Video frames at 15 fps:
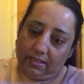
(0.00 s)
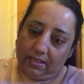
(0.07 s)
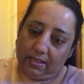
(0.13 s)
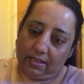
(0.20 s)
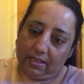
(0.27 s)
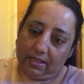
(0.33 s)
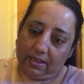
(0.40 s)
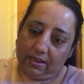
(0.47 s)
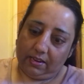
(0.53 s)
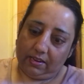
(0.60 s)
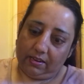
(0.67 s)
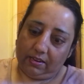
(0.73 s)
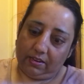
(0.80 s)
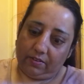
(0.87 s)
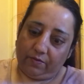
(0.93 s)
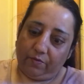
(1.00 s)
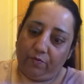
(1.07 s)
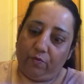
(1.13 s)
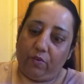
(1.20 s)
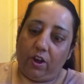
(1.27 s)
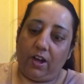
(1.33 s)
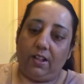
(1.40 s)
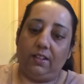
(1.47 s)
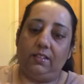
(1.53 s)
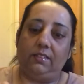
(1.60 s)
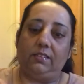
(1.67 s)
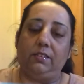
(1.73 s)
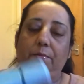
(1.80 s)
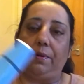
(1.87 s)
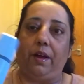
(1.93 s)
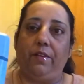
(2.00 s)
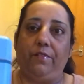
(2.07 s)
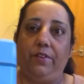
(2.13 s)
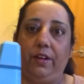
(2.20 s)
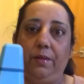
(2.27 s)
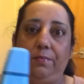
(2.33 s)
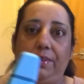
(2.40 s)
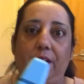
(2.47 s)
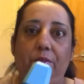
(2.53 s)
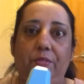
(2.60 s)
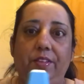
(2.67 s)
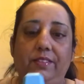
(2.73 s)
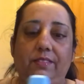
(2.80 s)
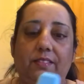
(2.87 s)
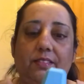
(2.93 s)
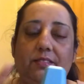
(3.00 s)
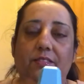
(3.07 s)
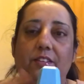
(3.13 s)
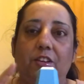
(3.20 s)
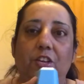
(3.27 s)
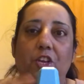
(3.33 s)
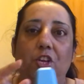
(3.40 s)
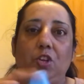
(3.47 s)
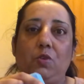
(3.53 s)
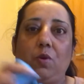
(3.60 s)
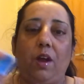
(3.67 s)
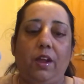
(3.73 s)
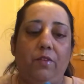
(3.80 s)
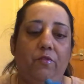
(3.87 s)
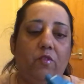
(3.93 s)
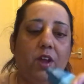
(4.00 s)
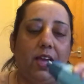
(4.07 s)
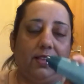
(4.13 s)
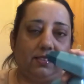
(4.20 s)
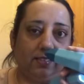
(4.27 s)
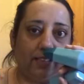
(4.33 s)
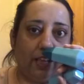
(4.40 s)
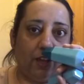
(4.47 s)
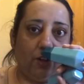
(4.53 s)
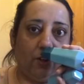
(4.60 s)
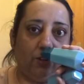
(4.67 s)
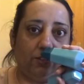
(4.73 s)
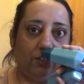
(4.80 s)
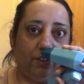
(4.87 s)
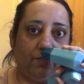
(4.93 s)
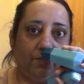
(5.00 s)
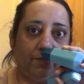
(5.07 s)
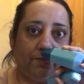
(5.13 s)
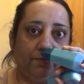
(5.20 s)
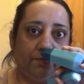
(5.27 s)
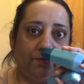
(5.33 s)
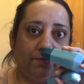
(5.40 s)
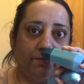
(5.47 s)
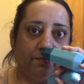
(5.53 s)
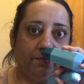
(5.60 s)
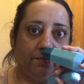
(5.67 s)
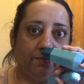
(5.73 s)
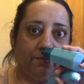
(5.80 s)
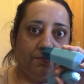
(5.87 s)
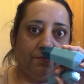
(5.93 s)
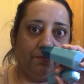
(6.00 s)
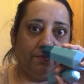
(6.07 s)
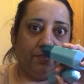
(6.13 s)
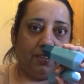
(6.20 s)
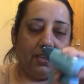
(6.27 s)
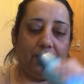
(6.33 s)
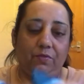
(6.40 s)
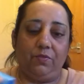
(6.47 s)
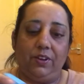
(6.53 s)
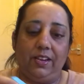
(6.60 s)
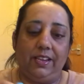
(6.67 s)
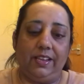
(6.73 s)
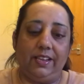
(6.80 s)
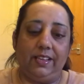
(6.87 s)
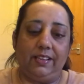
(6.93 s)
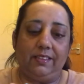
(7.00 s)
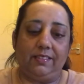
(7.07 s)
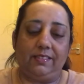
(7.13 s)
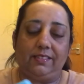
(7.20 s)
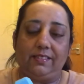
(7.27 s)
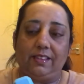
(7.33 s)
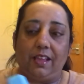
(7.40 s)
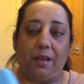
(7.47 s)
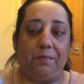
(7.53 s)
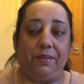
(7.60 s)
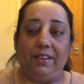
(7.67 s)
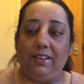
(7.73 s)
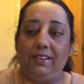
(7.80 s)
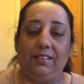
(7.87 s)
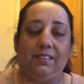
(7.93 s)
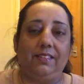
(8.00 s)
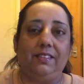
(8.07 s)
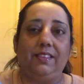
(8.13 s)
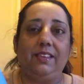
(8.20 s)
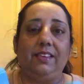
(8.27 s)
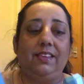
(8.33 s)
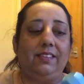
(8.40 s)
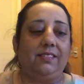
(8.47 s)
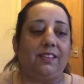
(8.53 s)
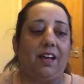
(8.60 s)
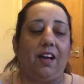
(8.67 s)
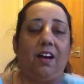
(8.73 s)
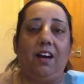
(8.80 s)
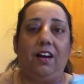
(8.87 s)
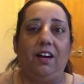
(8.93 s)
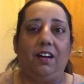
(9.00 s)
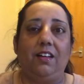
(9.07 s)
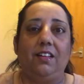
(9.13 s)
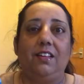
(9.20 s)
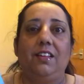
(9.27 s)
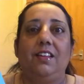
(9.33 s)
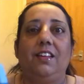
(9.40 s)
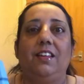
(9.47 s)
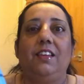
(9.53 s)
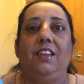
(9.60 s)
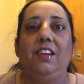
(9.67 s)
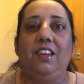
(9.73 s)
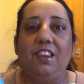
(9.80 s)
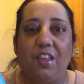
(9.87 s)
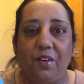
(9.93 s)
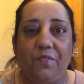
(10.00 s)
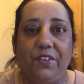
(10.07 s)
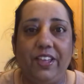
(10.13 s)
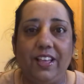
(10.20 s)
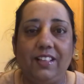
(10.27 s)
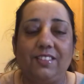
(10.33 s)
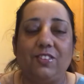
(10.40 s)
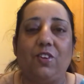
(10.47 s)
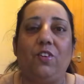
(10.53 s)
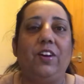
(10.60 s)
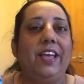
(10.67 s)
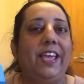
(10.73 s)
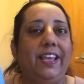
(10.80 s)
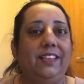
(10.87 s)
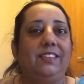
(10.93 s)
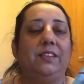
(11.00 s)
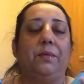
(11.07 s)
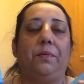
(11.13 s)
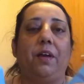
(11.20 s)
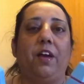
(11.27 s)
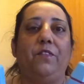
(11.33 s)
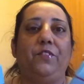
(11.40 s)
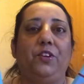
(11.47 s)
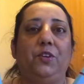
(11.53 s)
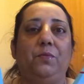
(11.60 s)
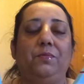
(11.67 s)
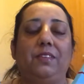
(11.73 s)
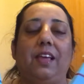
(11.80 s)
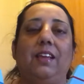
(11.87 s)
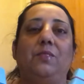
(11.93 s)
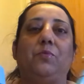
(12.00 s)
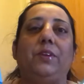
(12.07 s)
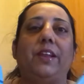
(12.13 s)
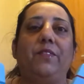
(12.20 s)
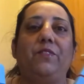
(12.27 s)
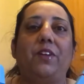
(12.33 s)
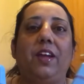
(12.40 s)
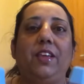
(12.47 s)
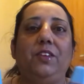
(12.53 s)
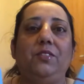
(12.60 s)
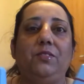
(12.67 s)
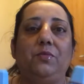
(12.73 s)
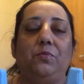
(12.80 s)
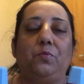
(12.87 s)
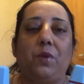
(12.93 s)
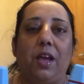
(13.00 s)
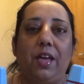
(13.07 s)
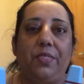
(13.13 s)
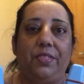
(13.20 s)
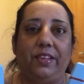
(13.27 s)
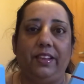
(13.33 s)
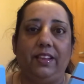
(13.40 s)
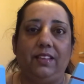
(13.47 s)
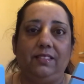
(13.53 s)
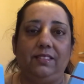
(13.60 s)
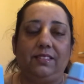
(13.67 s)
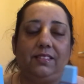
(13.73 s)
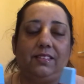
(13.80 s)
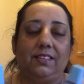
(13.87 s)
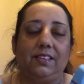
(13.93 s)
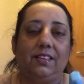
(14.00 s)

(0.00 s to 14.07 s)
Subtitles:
and Voile de Parfum. Now this is quite rare to get hold of. It really is. I mean, these are love it or hate it perfumes, and whenever I wear these,